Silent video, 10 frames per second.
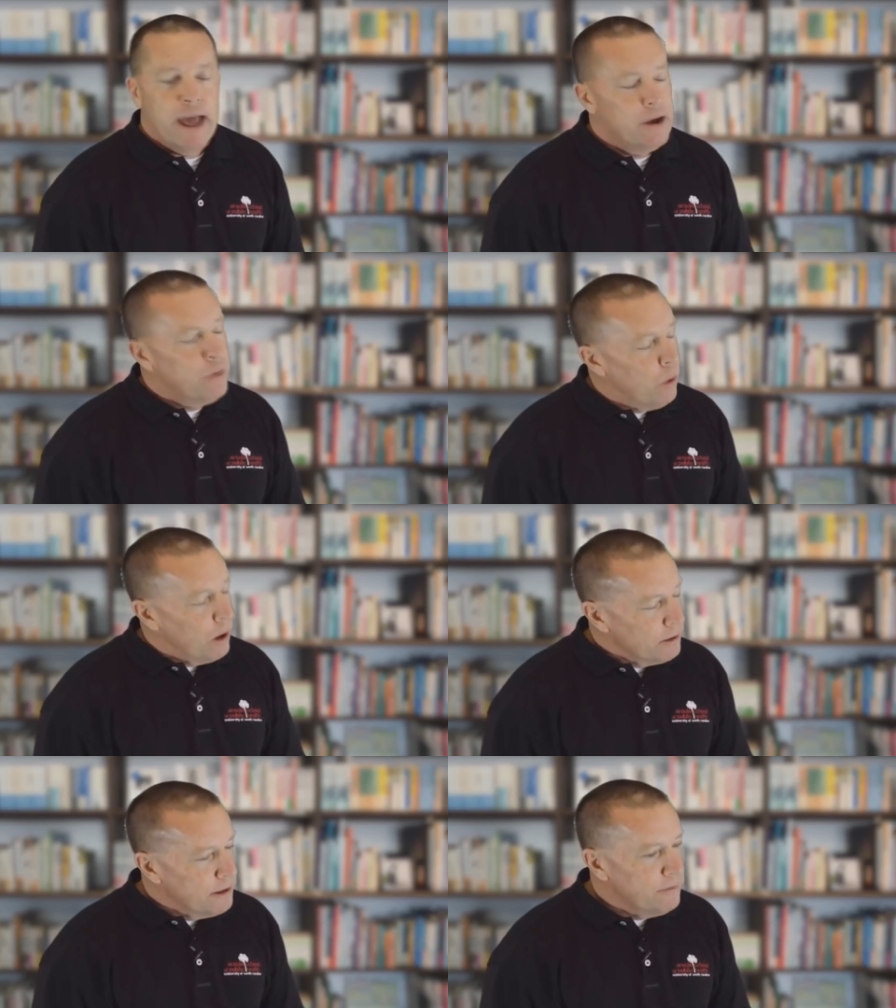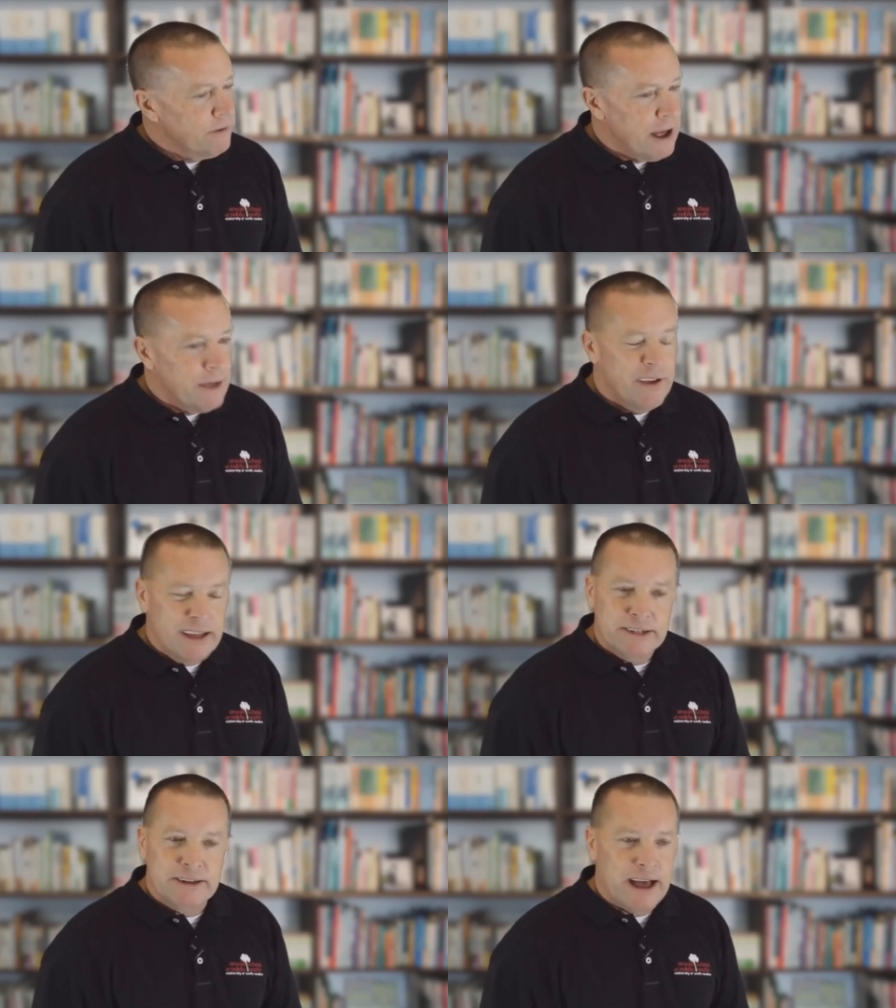and quality of life
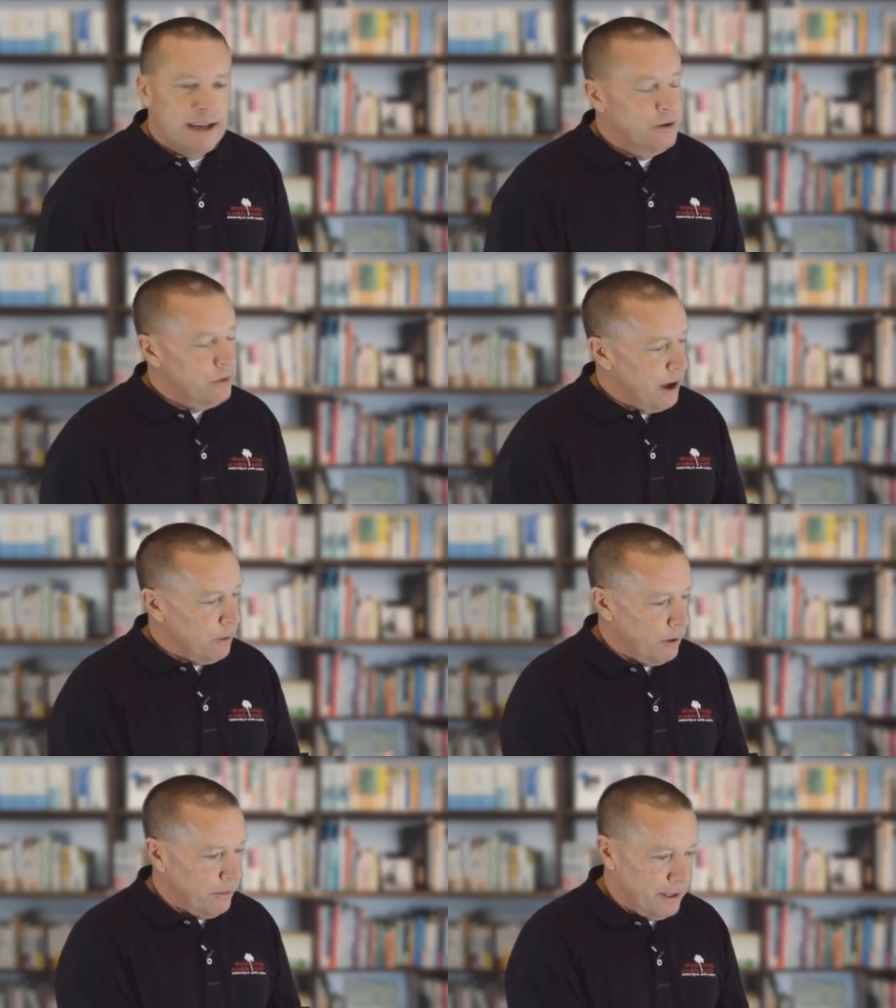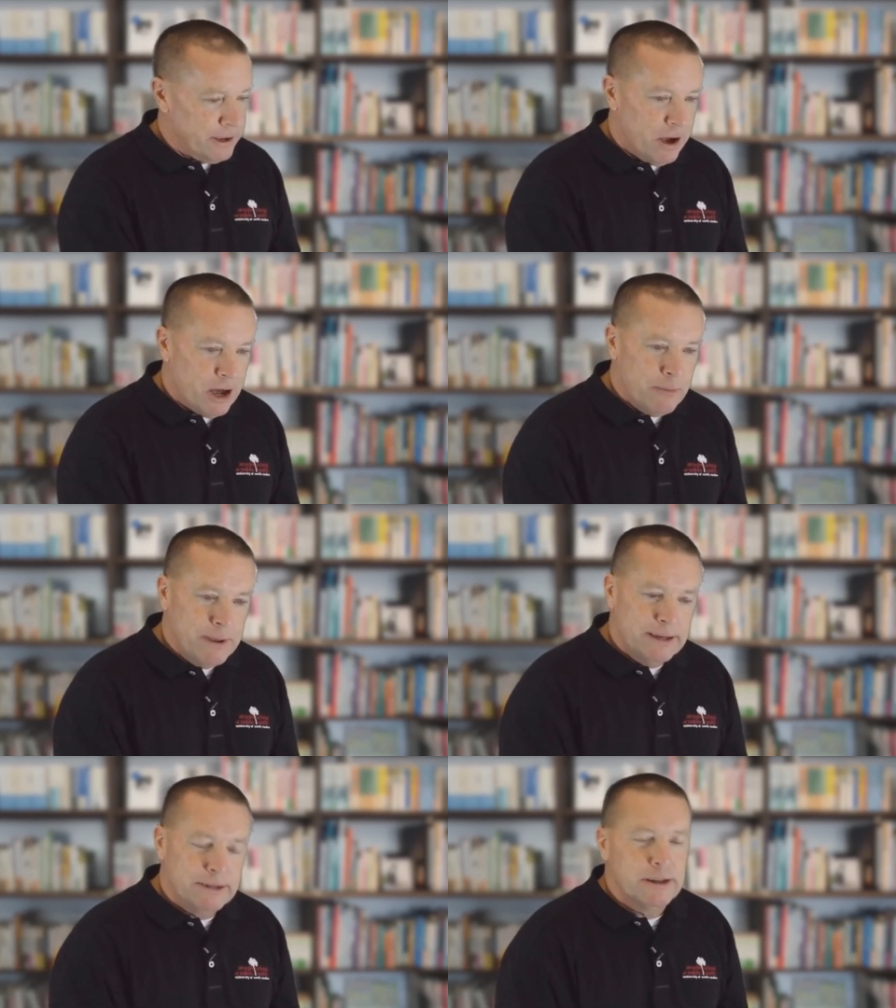is tied to how well the
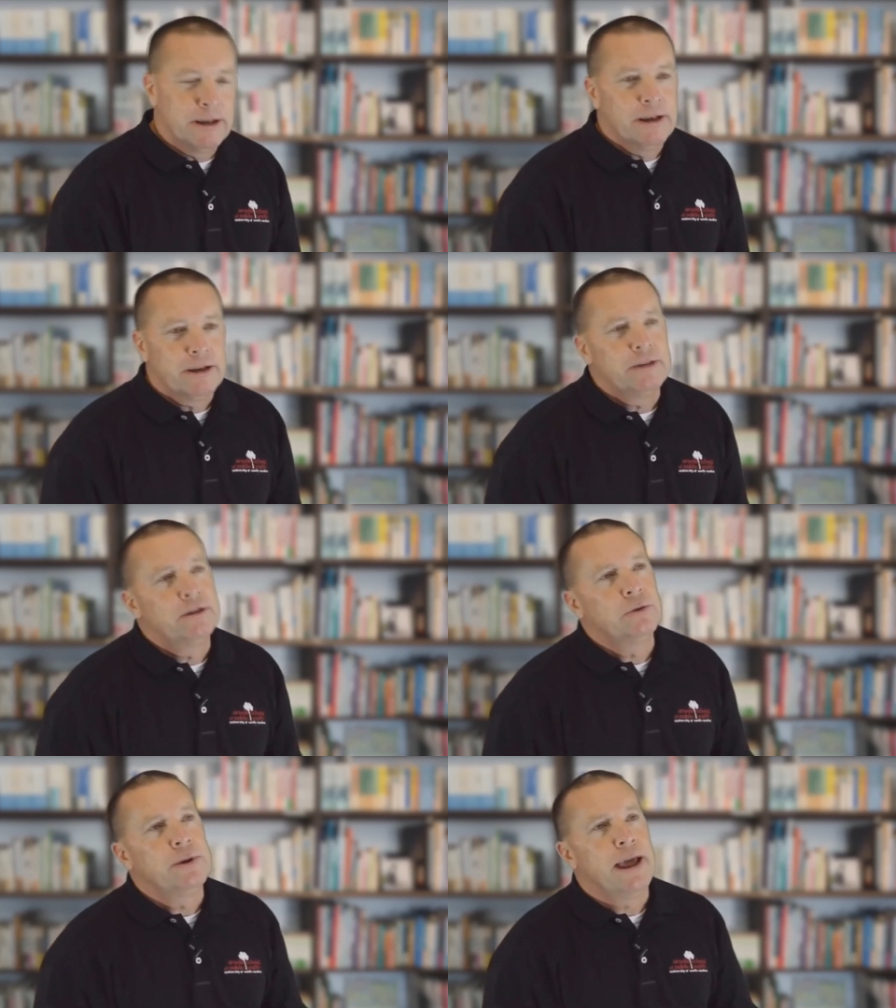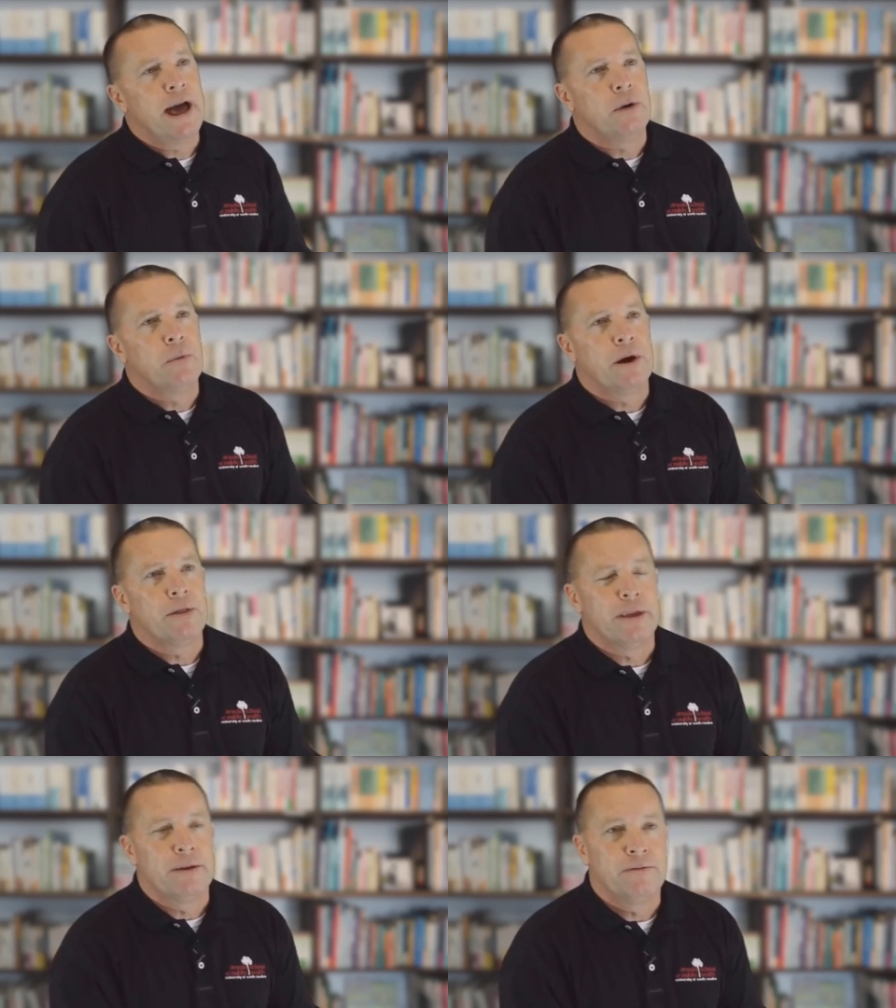economy is doing, how well
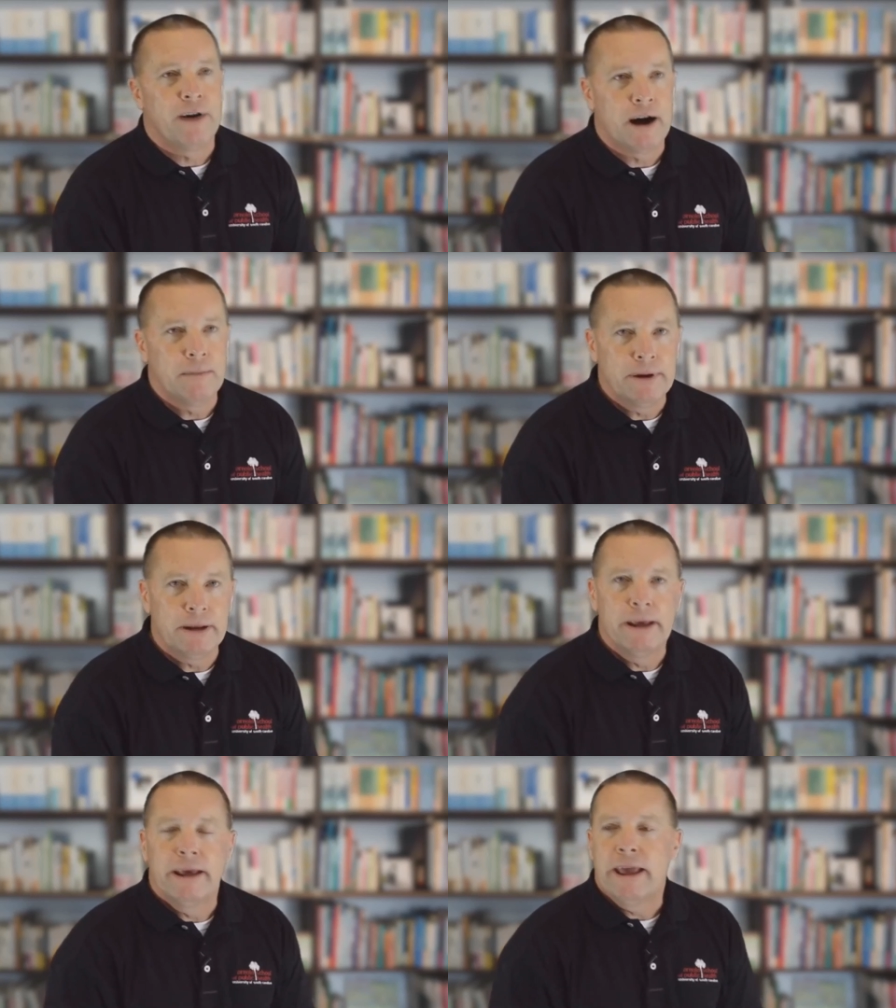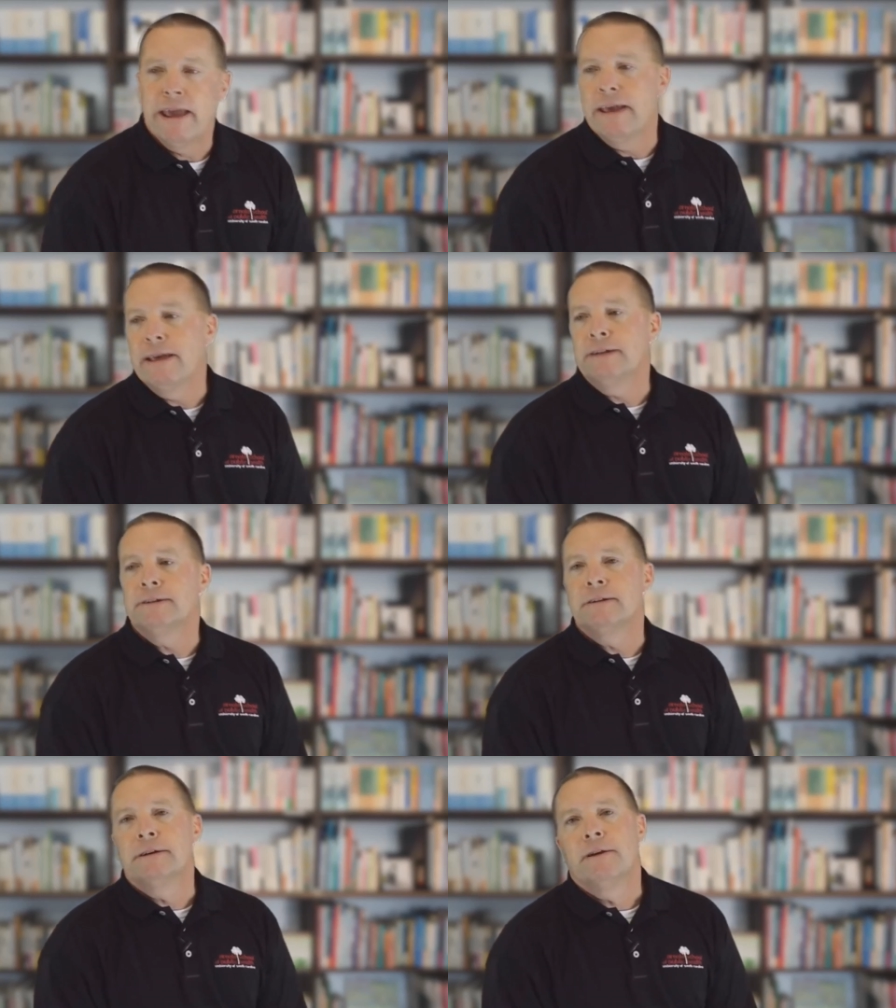the environment is
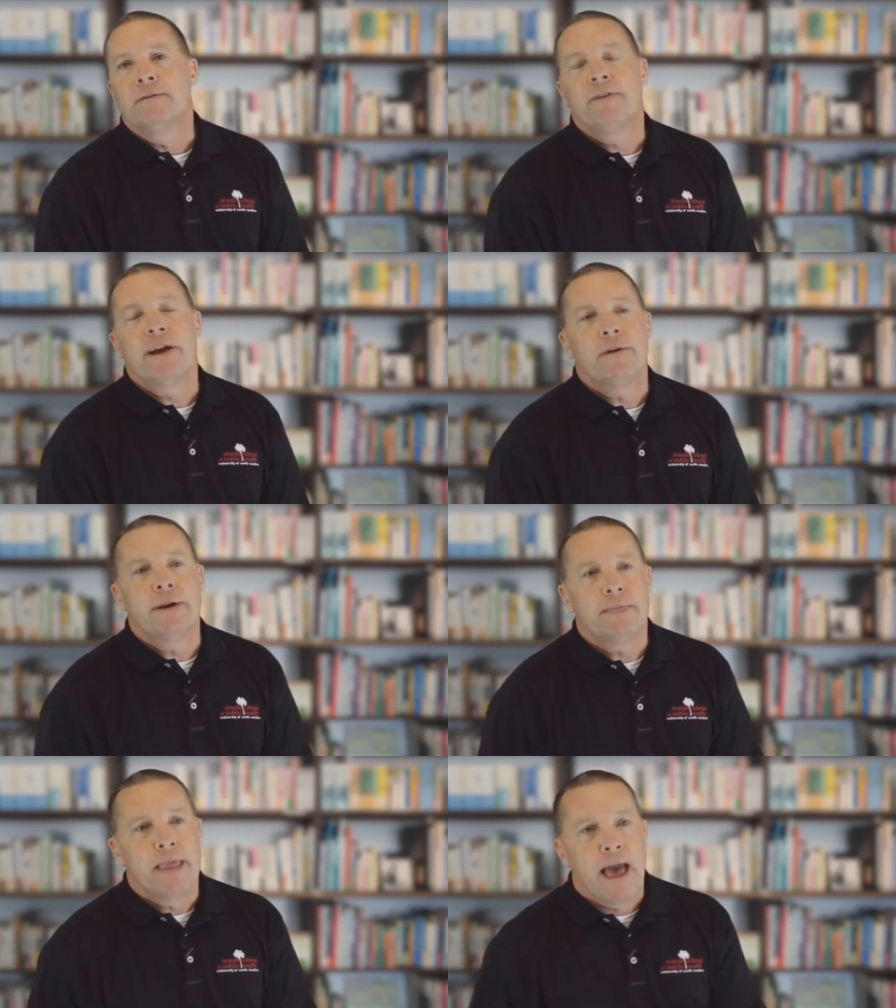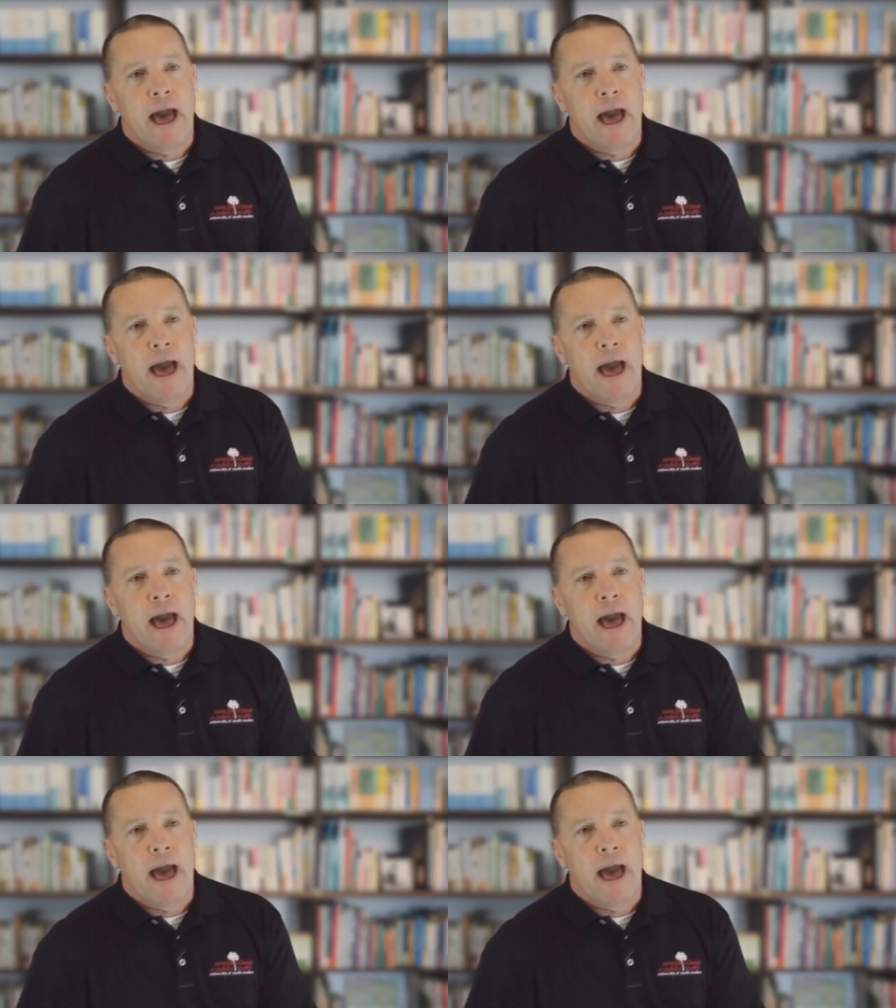faring,